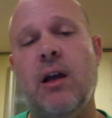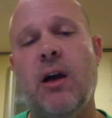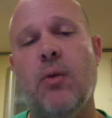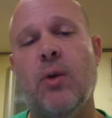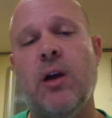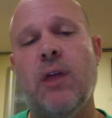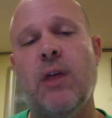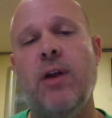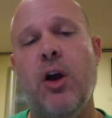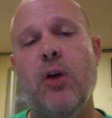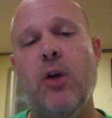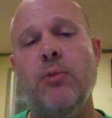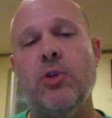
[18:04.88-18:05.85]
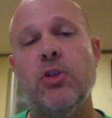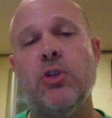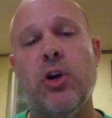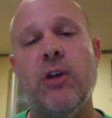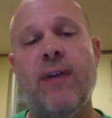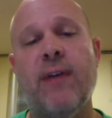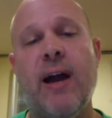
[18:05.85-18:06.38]
recovery homes are
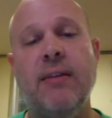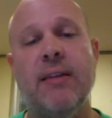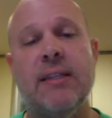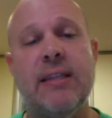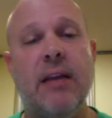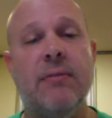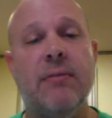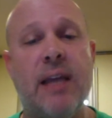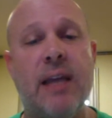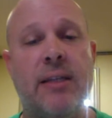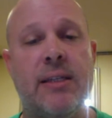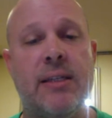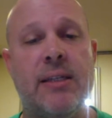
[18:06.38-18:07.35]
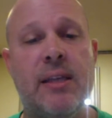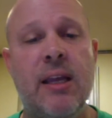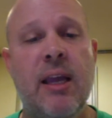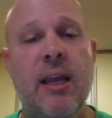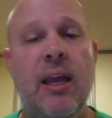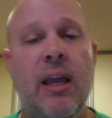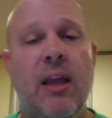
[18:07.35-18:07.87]
certified in the state of Texas,
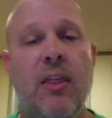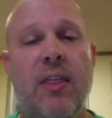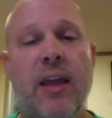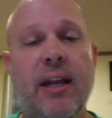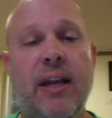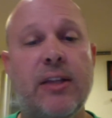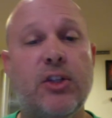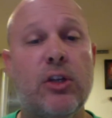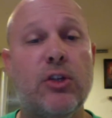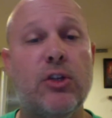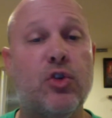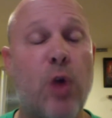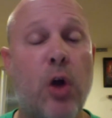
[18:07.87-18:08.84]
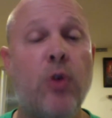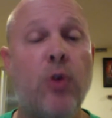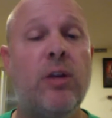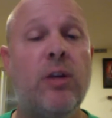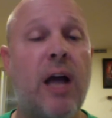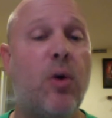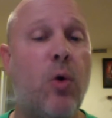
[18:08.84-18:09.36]
then it's
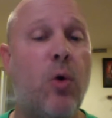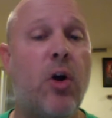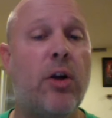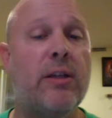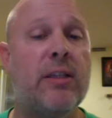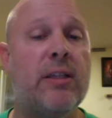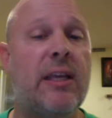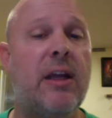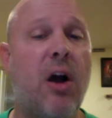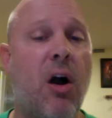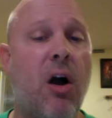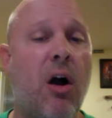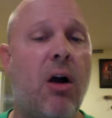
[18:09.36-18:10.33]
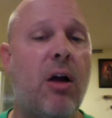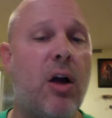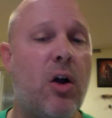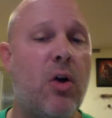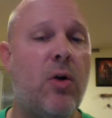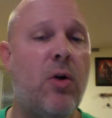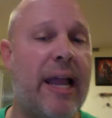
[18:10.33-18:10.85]
trohn.org,
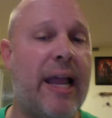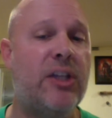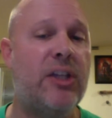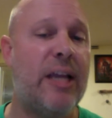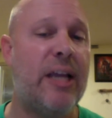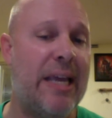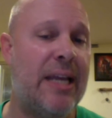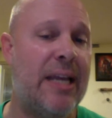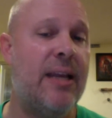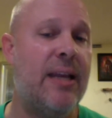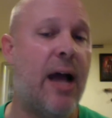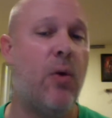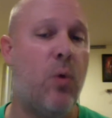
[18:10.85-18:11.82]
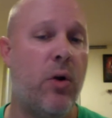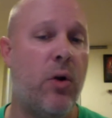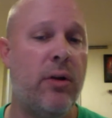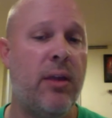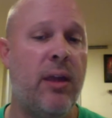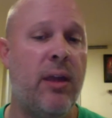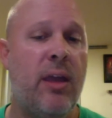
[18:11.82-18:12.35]

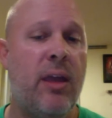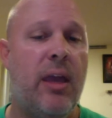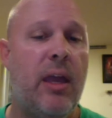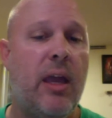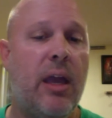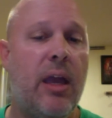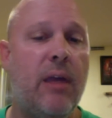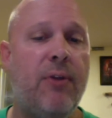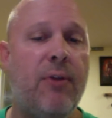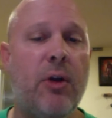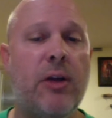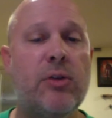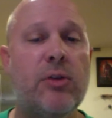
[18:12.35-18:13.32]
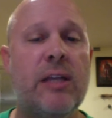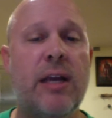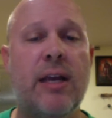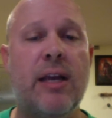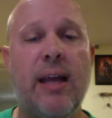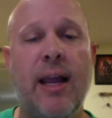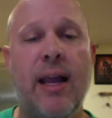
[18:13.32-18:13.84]
TROHN.org. If you're
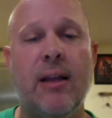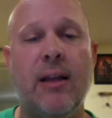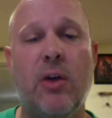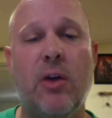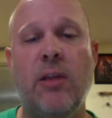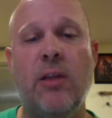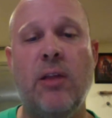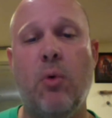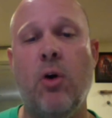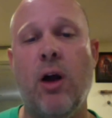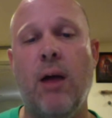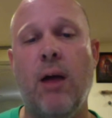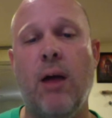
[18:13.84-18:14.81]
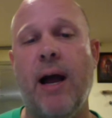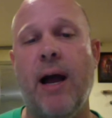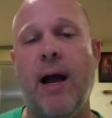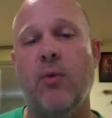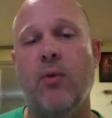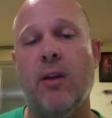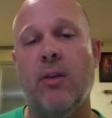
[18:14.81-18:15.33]
interested in learning more
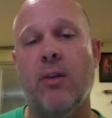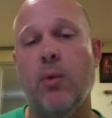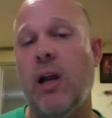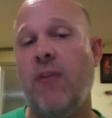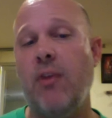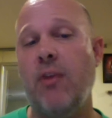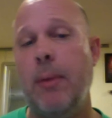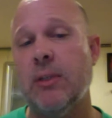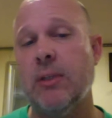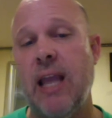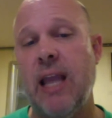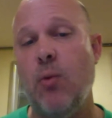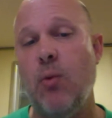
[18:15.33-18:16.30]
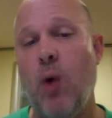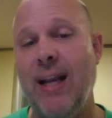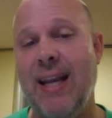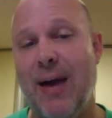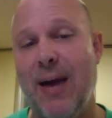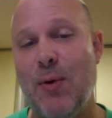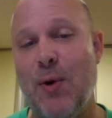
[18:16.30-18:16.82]
about the Recovery People Statewide
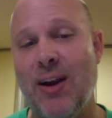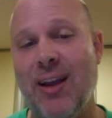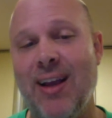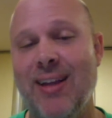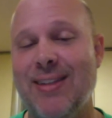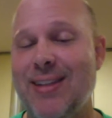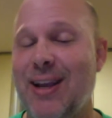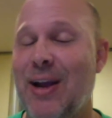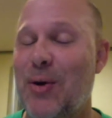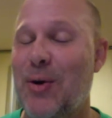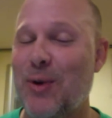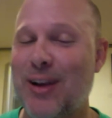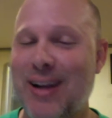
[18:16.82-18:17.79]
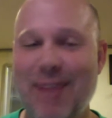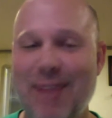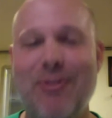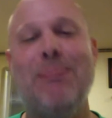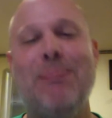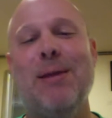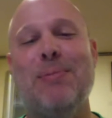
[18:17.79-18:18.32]
Network, it's
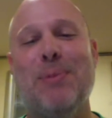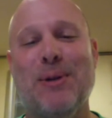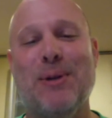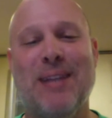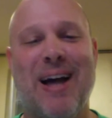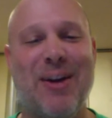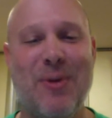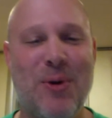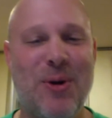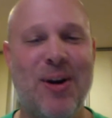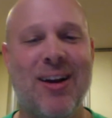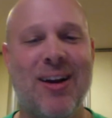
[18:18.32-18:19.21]
recoverypeople.org.